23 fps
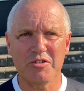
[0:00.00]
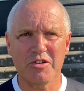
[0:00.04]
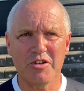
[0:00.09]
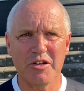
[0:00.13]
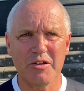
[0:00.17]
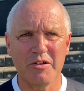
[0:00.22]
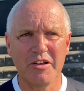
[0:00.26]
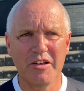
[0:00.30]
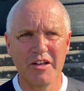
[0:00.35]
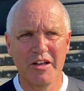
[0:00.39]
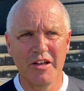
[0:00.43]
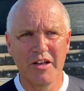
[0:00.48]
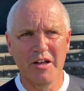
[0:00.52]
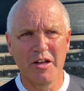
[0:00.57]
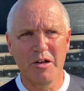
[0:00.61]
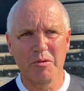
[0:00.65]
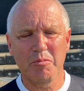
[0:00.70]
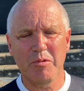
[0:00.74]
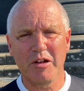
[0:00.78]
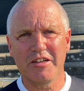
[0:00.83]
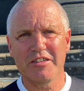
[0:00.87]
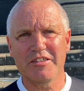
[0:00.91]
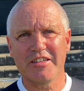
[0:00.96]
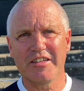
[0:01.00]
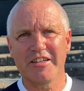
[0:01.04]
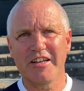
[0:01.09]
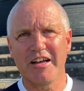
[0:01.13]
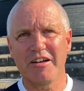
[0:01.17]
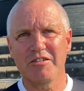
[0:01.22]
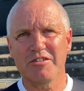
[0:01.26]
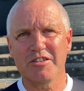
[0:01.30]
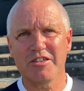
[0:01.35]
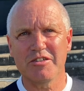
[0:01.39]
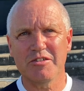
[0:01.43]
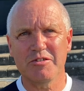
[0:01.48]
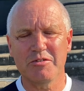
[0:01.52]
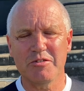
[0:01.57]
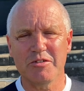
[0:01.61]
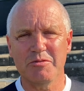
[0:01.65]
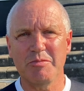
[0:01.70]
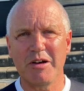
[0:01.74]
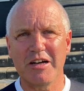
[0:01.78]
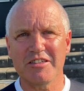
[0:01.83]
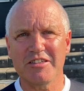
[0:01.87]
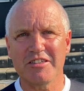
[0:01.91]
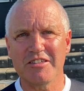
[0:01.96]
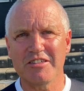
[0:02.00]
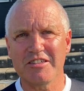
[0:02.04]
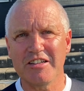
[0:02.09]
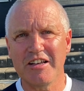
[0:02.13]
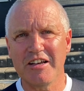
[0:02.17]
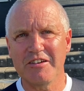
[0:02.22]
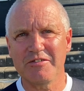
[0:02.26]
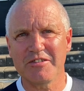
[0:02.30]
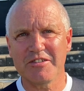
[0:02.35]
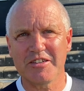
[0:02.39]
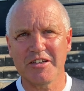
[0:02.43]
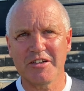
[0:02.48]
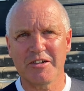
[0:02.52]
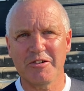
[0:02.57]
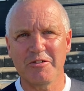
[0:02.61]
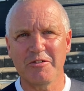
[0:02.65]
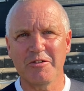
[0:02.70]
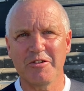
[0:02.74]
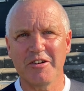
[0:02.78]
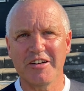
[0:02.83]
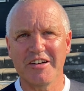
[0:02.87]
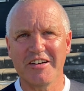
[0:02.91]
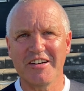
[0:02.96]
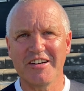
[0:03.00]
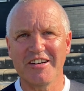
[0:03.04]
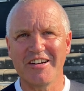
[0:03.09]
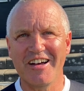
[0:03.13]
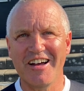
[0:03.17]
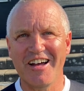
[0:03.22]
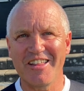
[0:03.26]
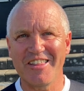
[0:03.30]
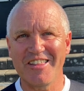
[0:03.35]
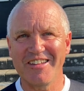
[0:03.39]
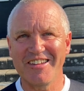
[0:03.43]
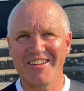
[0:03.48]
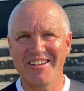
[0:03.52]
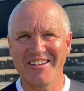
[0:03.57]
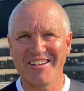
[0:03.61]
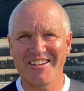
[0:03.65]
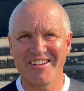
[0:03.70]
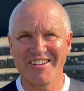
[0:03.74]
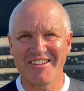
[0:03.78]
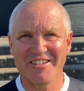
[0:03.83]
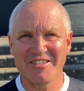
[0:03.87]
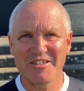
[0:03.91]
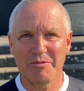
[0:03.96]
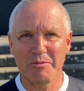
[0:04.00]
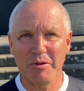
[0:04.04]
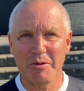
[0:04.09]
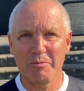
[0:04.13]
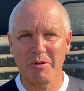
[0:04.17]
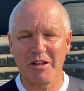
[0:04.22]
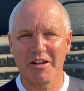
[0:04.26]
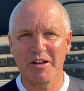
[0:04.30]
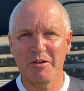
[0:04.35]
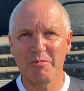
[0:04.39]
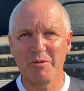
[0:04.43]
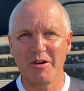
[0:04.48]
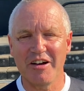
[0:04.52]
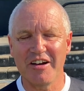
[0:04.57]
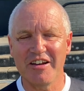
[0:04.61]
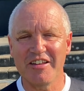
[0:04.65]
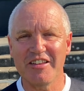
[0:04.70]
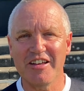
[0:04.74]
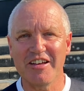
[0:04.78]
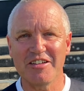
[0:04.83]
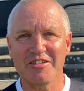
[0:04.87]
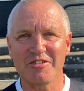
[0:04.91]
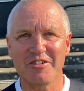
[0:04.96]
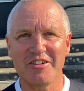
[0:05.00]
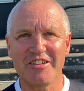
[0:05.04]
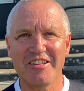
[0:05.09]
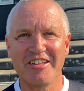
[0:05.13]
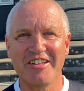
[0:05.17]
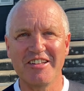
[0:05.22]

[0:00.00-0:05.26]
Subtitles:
going to place it down to Max's left, so I think Jimmy played a part in that as well.